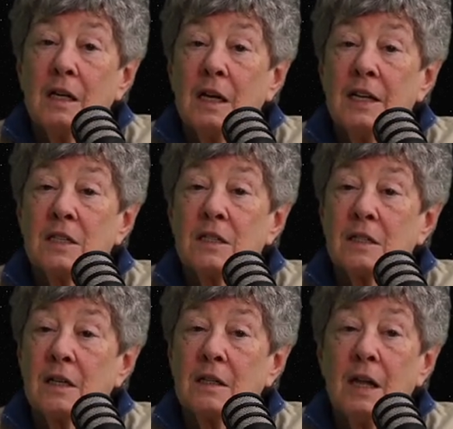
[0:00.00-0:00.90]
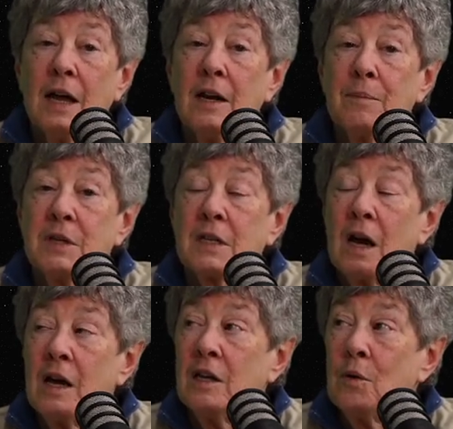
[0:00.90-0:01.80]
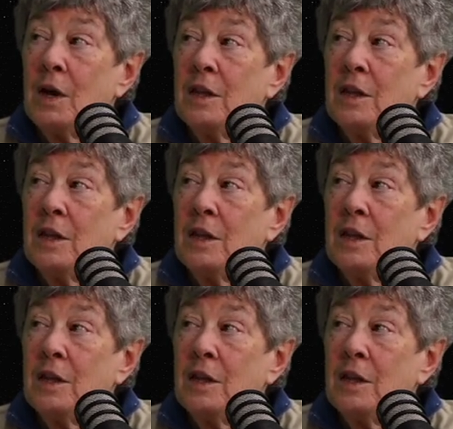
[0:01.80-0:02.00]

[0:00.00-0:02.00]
Lights light up the sky in